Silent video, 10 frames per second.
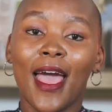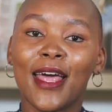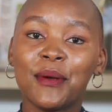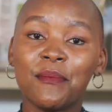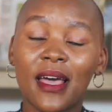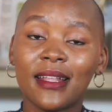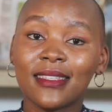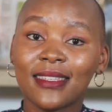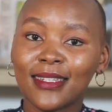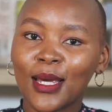And a man
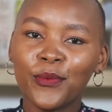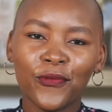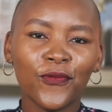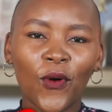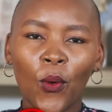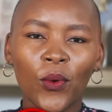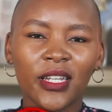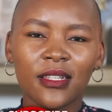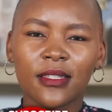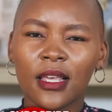stepped
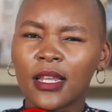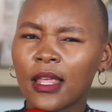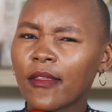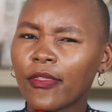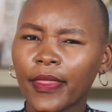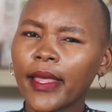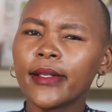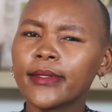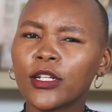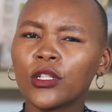forward and said he
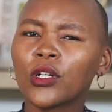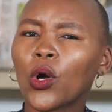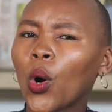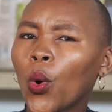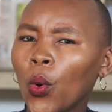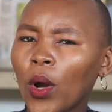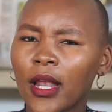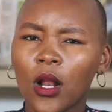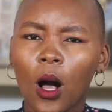thinks he'll go and